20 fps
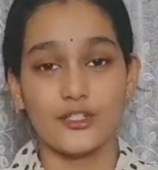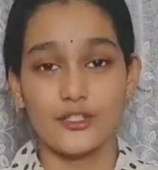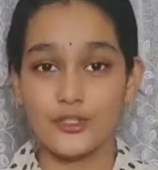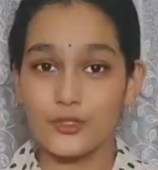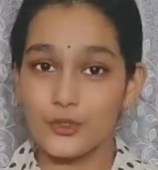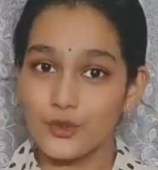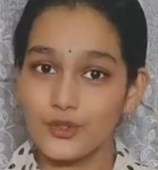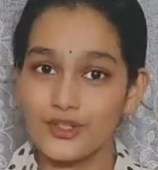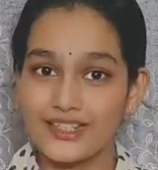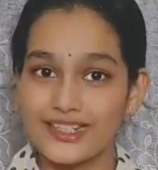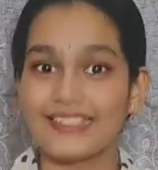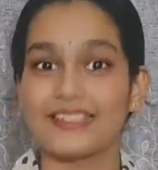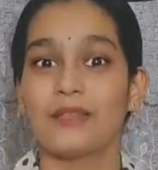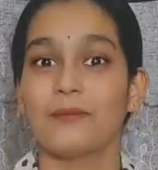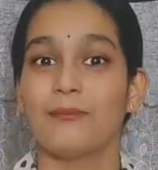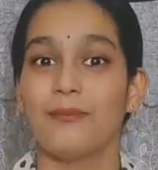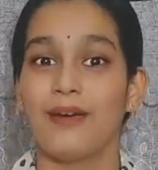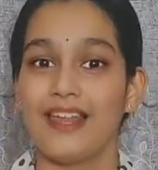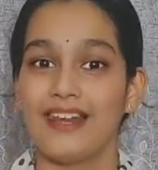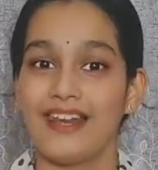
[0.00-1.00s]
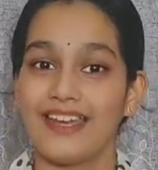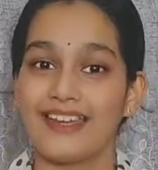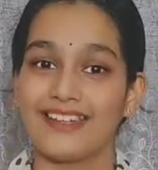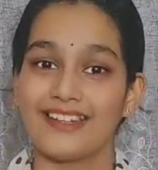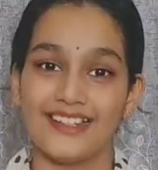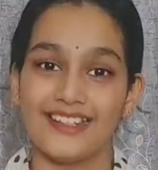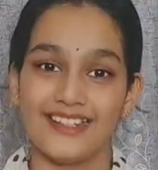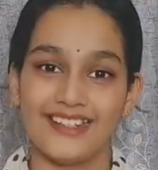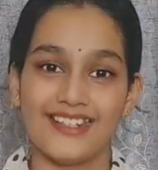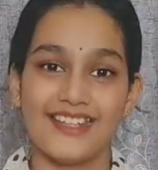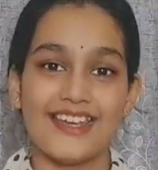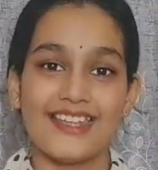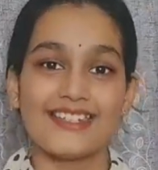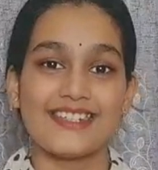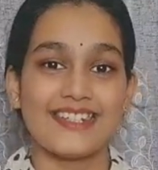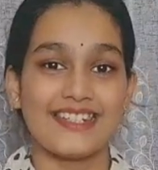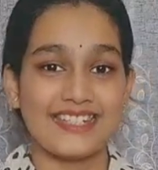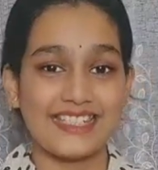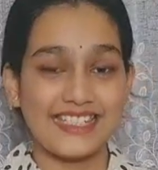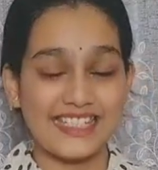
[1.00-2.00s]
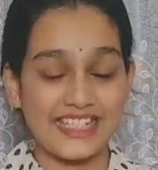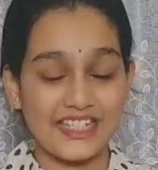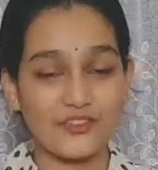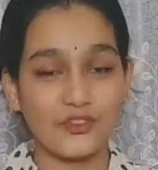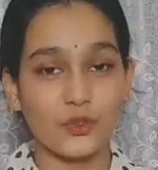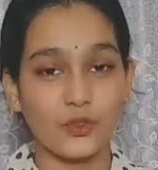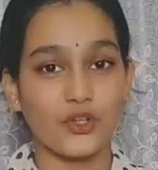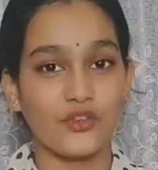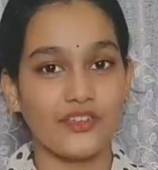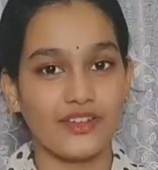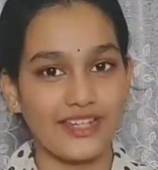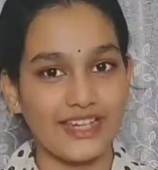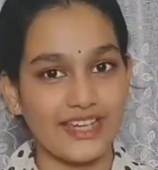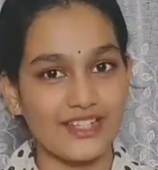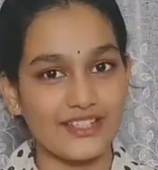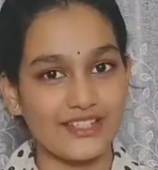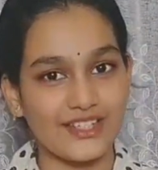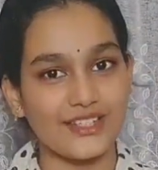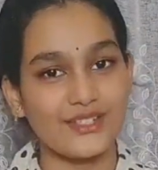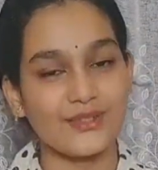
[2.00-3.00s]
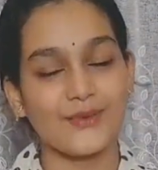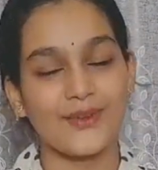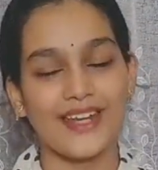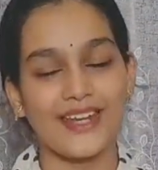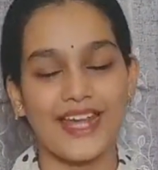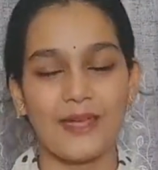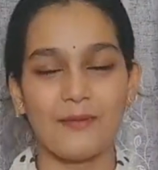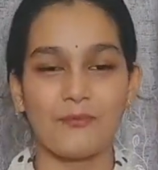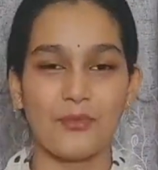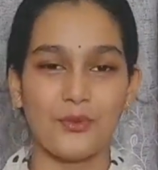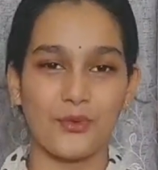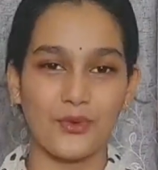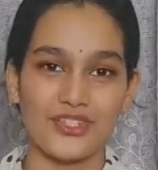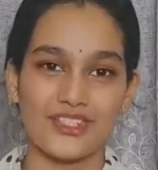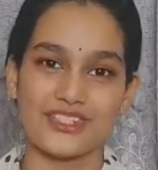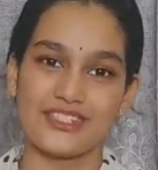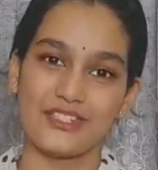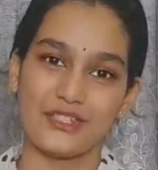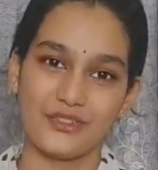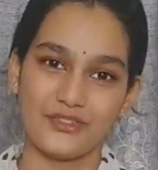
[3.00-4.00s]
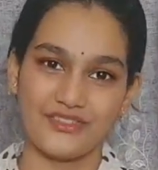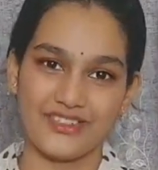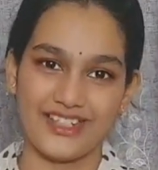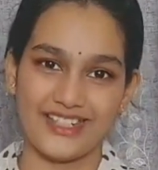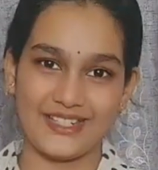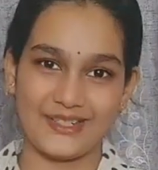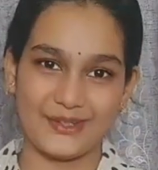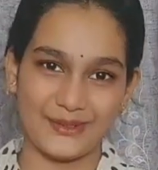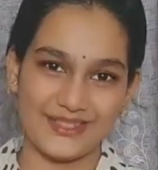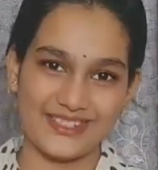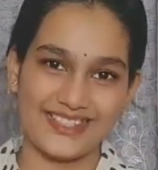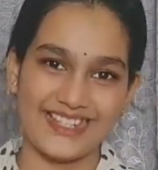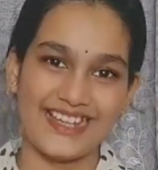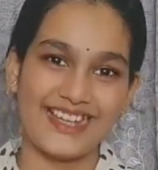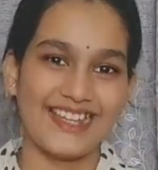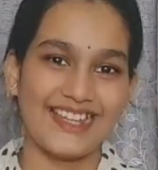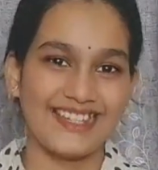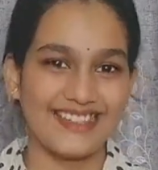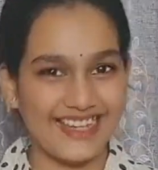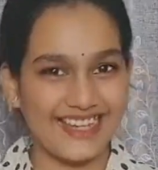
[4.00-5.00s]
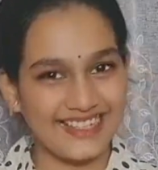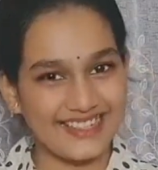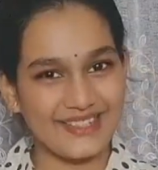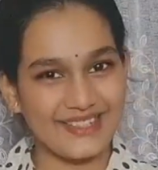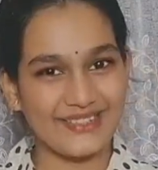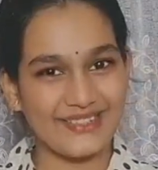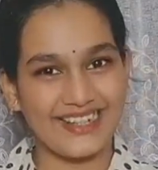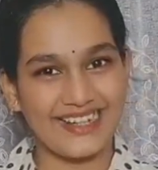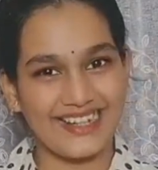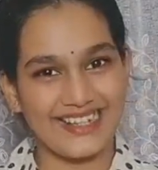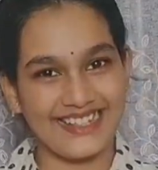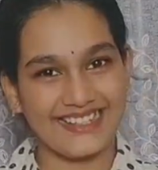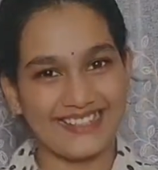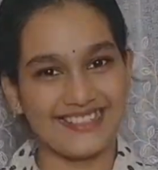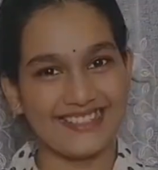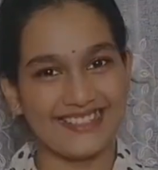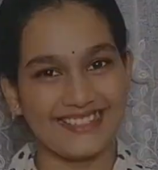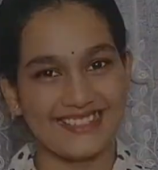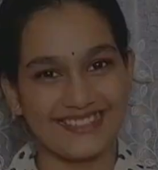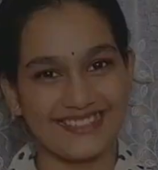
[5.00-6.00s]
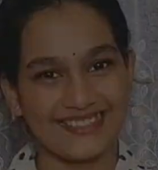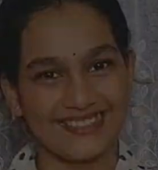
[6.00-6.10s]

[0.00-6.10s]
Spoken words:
Do click the bell icon to receive notifications when I post new videos. Thank you guys.